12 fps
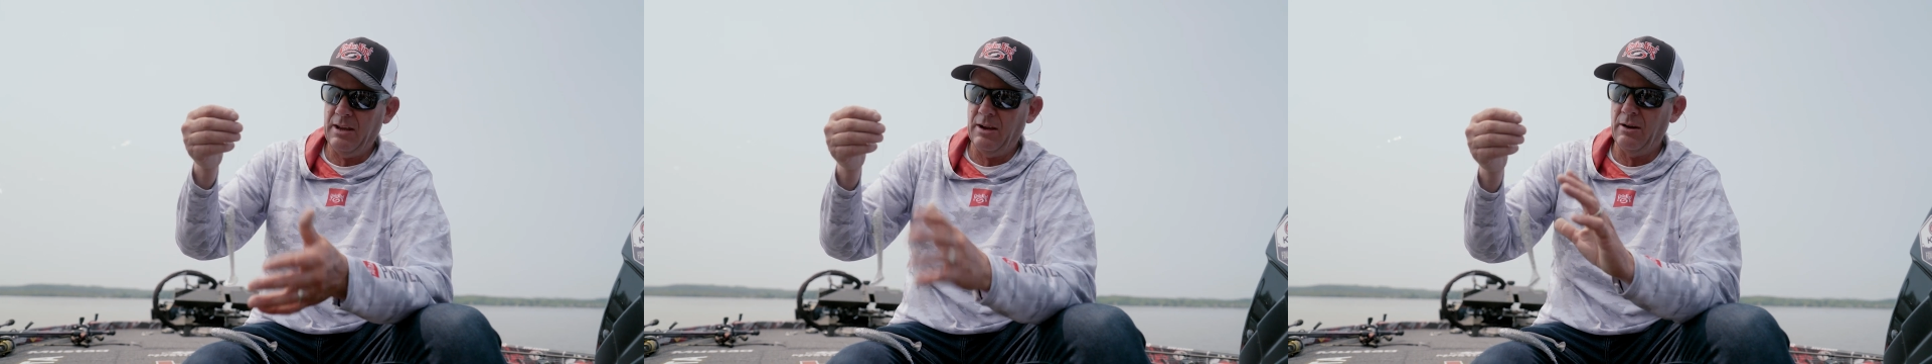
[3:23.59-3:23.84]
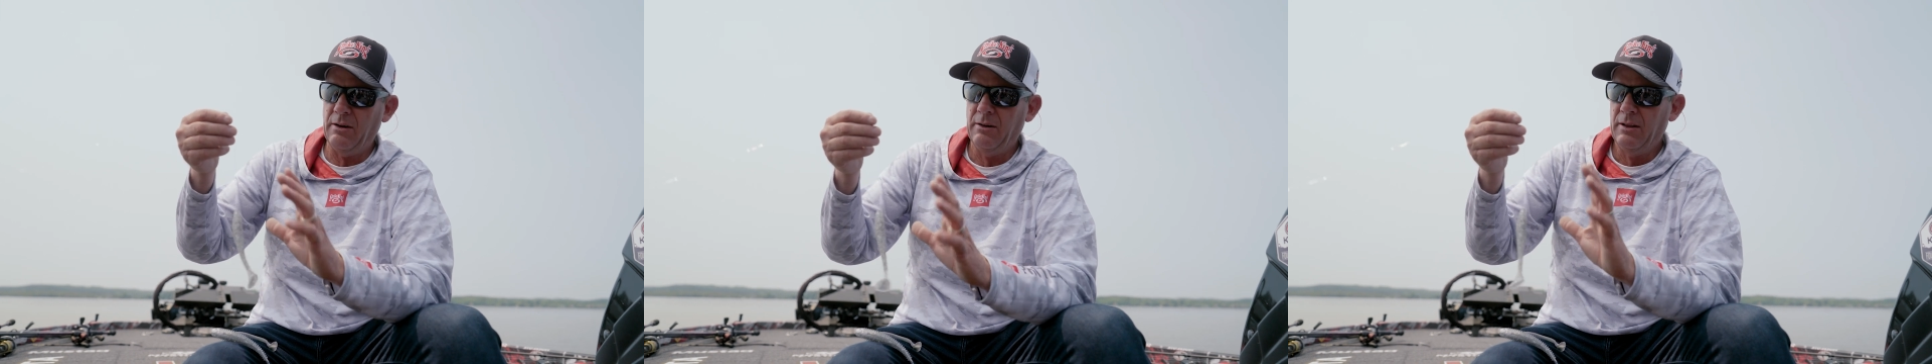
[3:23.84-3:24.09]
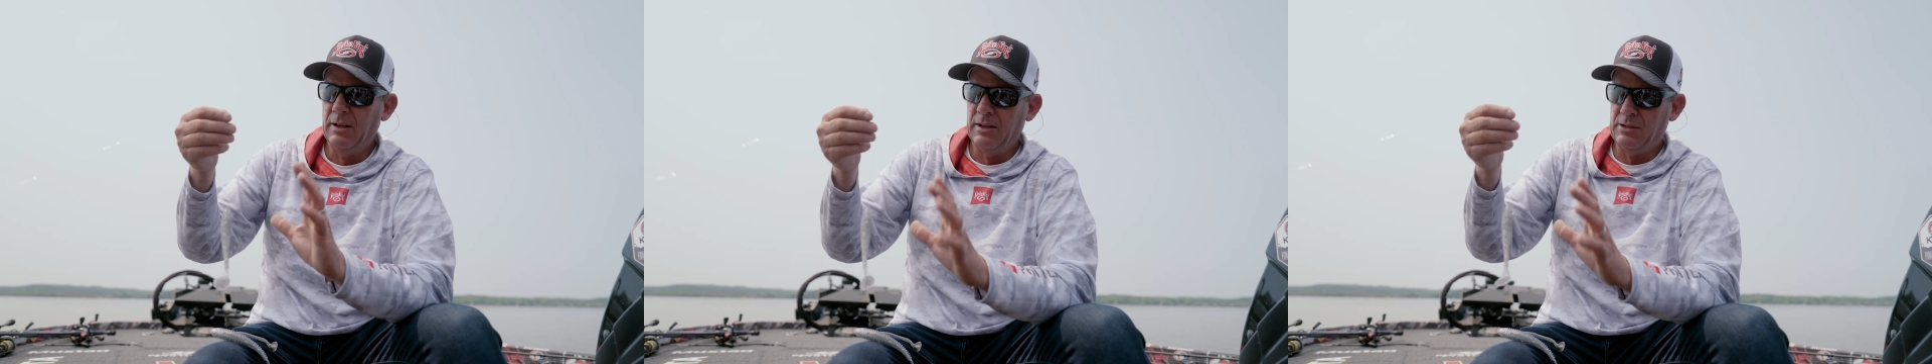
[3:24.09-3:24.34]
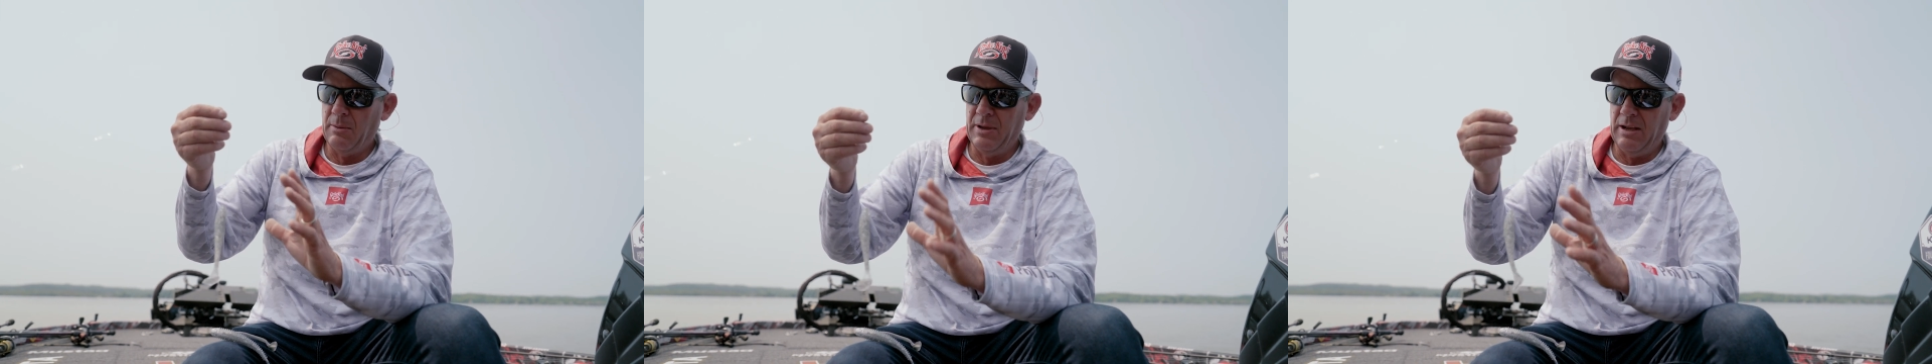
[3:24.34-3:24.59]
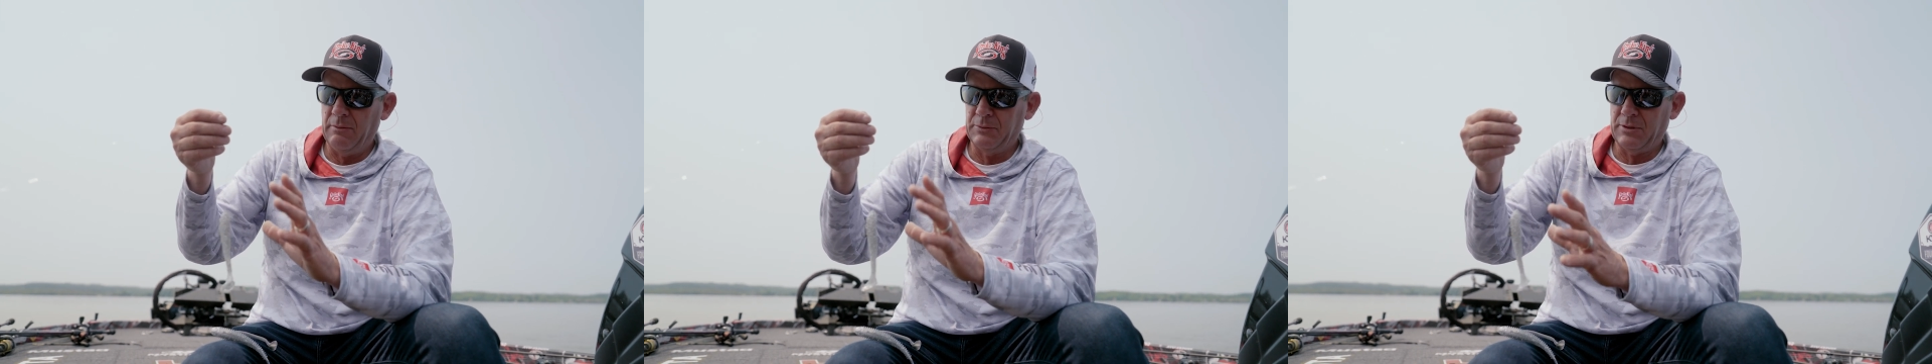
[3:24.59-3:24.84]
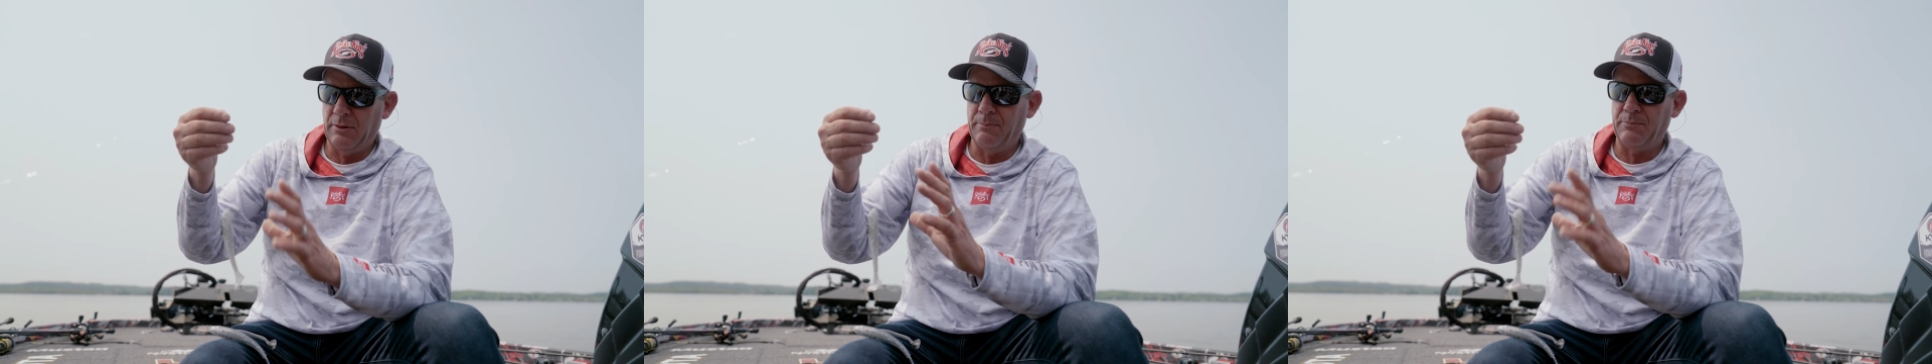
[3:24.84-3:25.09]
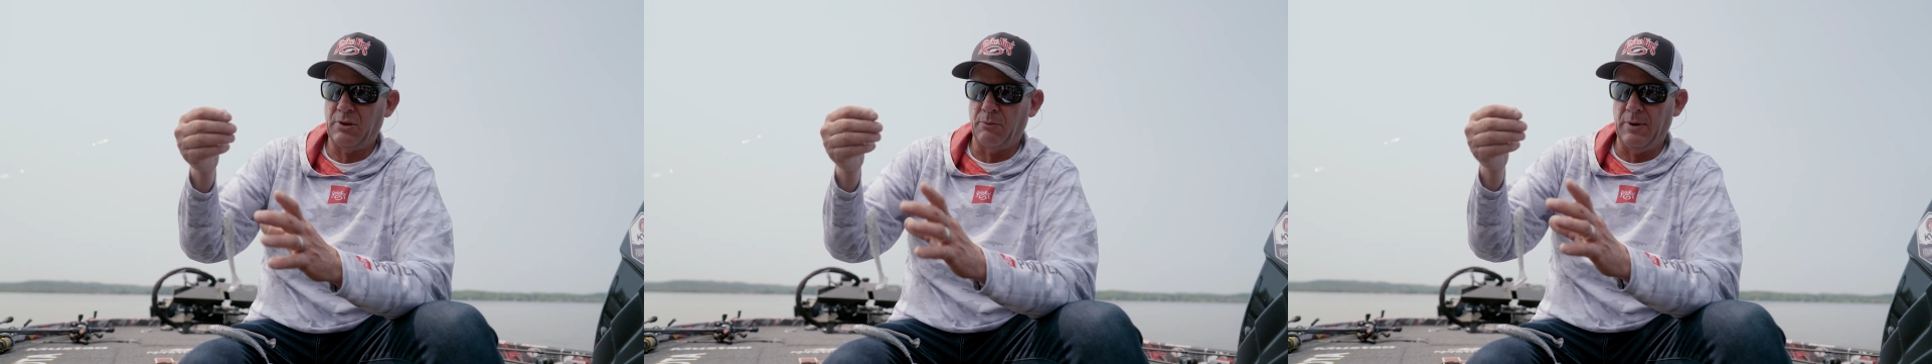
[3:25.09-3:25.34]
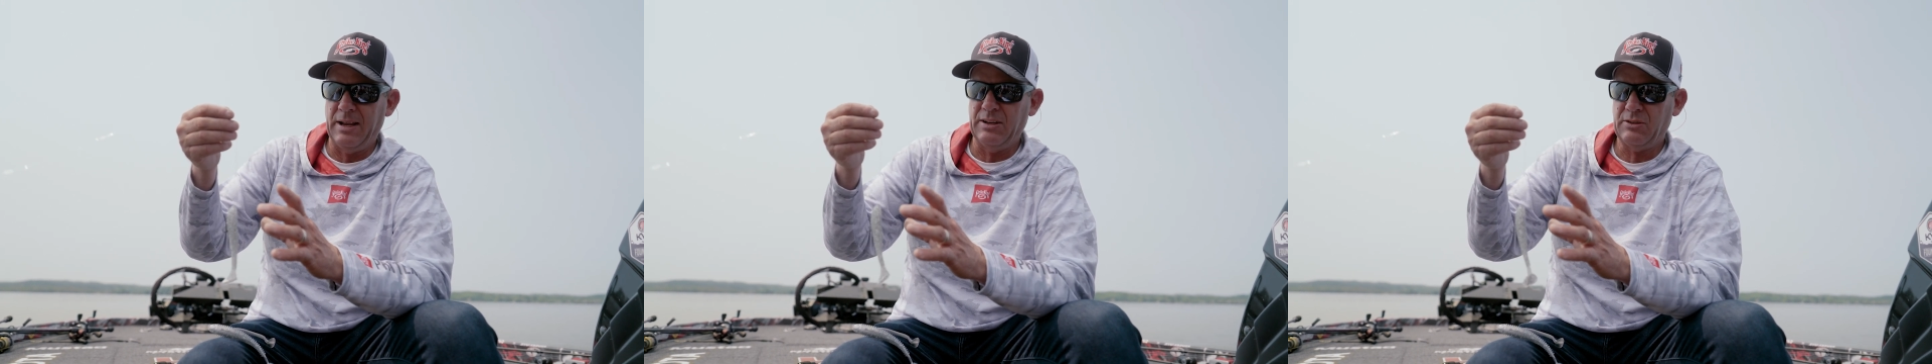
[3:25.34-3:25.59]
here to be able to, to
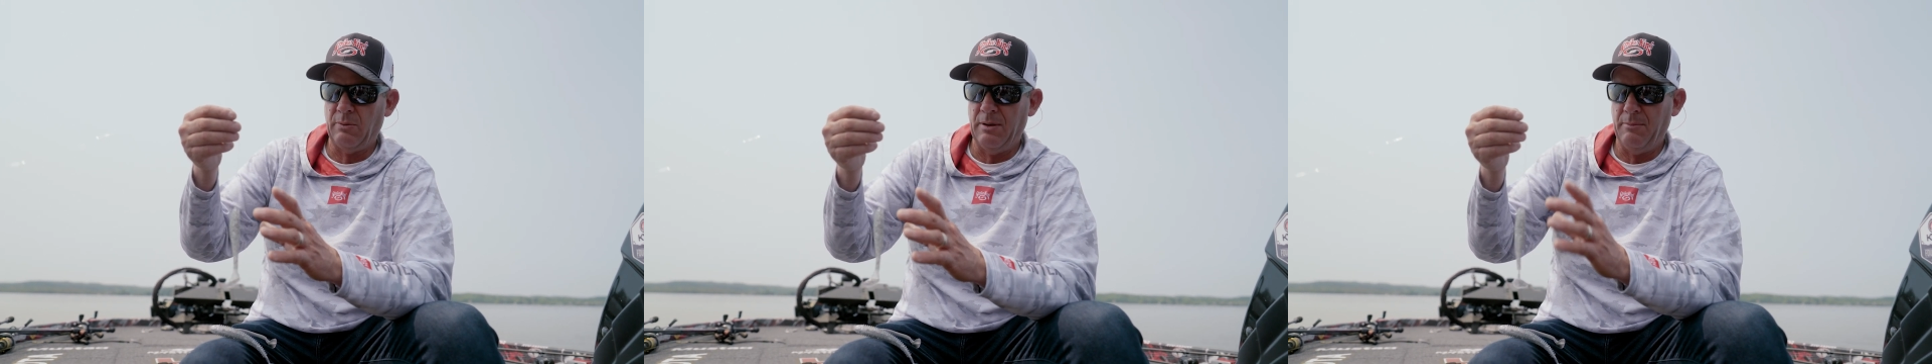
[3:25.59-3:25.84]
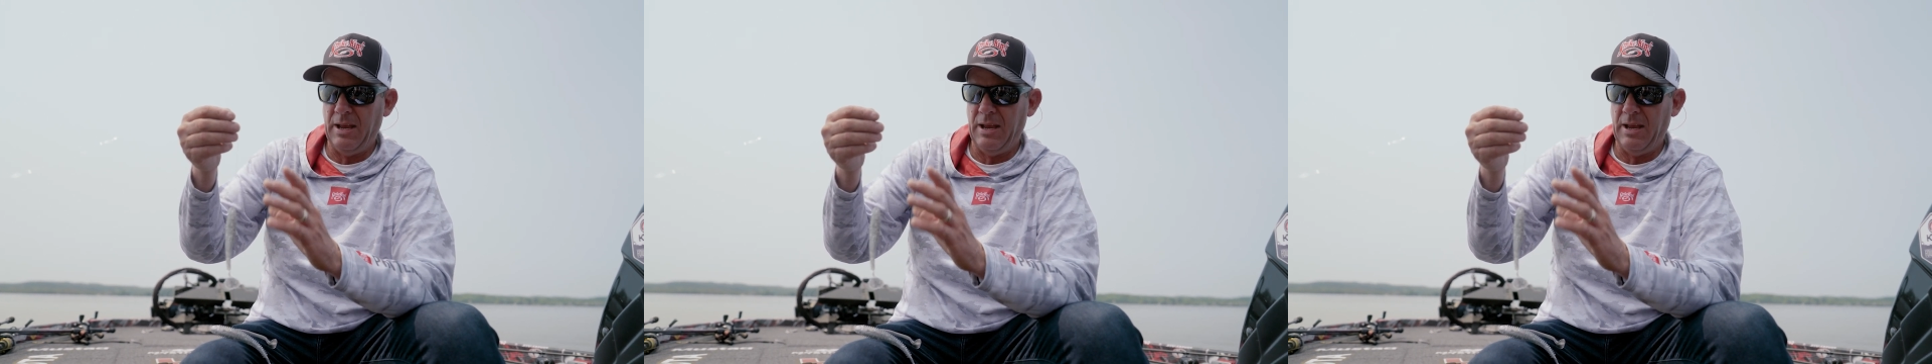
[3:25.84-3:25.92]
rig a swim